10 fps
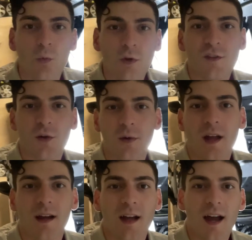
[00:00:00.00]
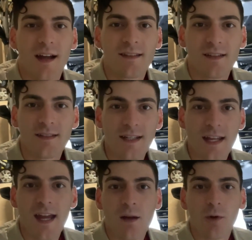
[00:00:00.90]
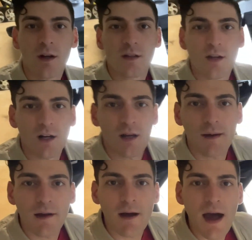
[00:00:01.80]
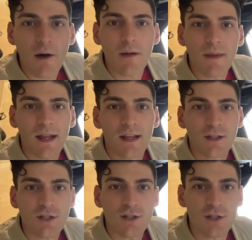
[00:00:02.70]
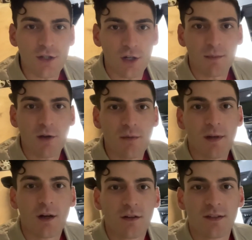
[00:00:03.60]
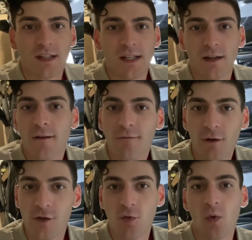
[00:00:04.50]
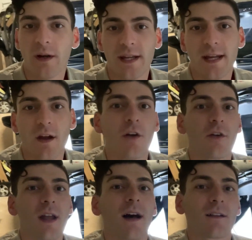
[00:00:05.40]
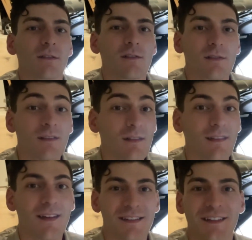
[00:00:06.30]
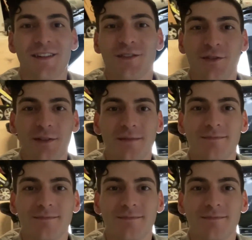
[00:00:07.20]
What's going on, guys? Today we're going to talk about how I managed to turbo the BRZ for $2,800. Let's get into it.